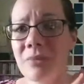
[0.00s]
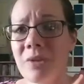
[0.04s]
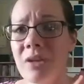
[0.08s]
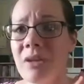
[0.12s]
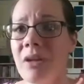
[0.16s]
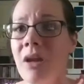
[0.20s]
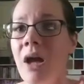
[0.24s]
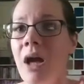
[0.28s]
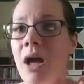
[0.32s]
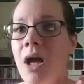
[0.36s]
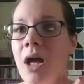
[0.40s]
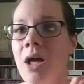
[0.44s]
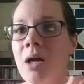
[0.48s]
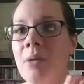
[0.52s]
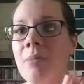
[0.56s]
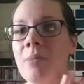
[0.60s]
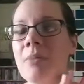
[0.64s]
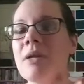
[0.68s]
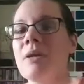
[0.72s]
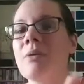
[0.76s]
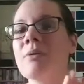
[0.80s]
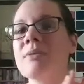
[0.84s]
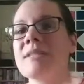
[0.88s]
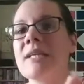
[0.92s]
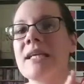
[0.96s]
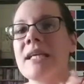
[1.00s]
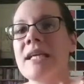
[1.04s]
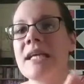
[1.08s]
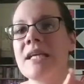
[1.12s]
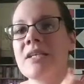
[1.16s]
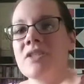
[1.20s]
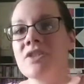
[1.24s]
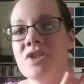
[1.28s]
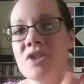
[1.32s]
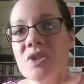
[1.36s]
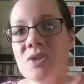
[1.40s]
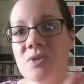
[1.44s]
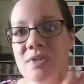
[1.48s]
it was going to
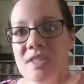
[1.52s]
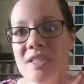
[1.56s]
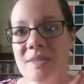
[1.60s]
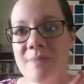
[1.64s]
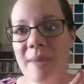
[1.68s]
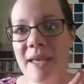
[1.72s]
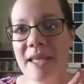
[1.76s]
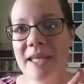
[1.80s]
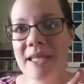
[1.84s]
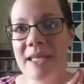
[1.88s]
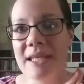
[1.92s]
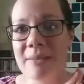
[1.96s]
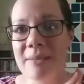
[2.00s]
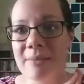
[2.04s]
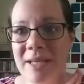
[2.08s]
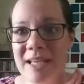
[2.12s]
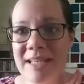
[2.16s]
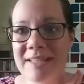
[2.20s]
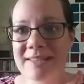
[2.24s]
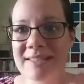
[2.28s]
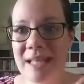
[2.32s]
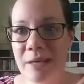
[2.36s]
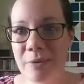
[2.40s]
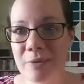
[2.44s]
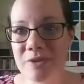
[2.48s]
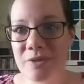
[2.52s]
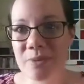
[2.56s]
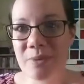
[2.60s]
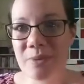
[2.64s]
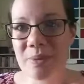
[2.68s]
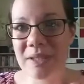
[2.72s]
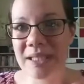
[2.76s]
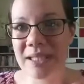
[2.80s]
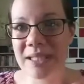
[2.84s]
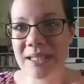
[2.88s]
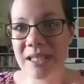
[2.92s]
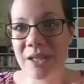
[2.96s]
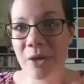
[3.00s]
get too spendy because that was
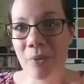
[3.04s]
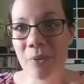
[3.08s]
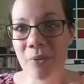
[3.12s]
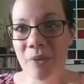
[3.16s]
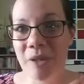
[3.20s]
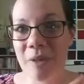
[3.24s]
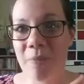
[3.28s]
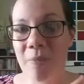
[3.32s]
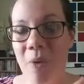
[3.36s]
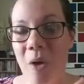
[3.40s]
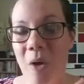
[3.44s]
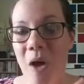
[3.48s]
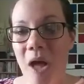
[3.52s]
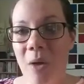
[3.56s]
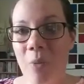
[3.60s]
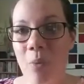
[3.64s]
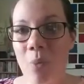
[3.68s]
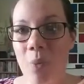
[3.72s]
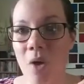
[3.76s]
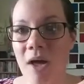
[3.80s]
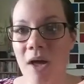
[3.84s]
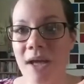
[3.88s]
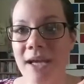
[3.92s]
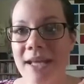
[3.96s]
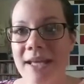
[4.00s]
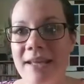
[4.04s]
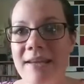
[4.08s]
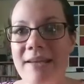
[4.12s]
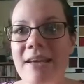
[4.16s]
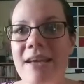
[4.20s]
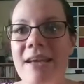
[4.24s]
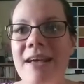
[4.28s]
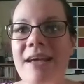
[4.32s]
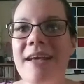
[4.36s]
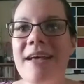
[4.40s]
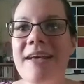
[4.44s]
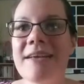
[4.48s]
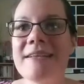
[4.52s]
really the only book I wanted.
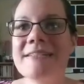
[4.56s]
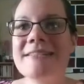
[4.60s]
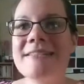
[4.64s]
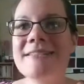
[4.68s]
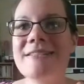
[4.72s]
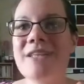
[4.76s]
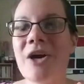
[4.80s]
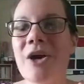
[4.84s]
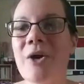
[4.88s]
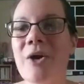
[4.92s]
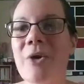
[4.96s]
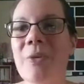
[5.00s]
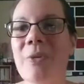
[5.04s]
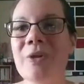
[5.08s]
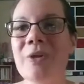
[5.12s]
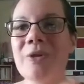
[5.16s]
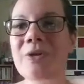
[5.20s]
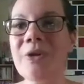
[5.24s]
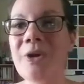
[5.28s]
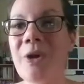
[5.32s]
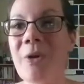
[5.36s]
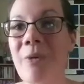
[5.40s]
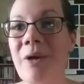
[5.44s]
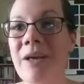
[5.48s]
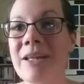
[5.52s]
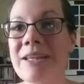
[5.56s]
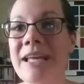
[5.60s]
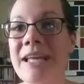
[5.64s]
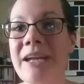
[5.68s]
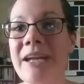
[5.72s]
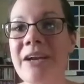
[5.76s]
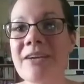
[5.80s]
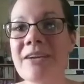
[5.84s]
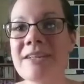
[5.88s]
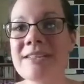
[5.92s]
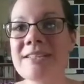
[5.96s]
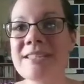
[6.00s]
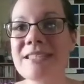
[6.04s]
So go on
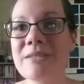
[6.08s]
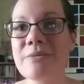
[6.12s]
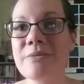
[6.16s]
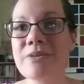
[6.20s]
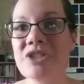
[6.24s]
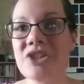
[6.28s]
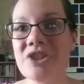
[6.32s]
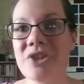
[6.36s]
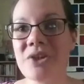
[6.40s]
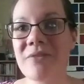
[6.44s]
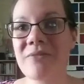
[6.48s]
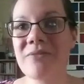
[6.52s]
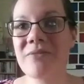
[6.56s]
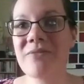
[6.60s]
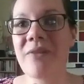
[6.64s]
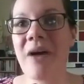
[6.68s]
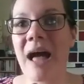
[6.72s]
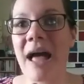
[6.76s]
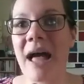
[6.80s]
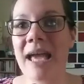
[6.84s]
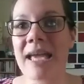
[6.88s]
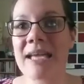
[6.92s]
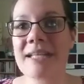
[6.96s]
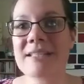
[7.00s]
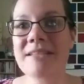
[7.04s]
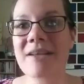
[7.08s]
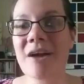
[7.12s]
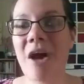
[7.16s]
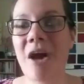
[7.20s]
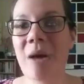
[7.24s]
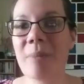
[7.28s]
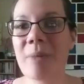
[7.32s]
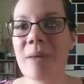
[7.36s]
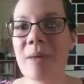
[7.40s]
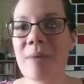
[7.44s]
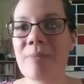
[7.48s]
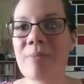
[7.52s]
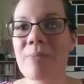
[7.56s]
there and see what you can find.
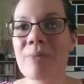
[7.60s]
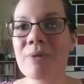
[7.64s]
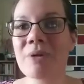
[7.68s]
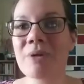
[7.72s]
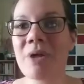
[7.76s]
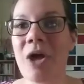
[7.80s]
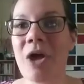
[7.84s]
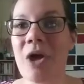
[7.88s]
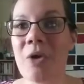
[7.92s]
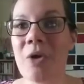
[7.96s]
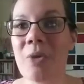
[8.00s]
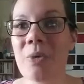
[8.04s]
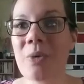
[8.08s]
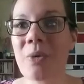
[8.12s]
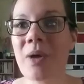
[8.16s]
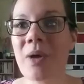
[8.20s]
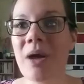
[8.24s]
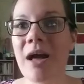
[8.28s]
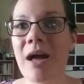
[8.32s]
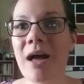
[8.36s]
Comment below.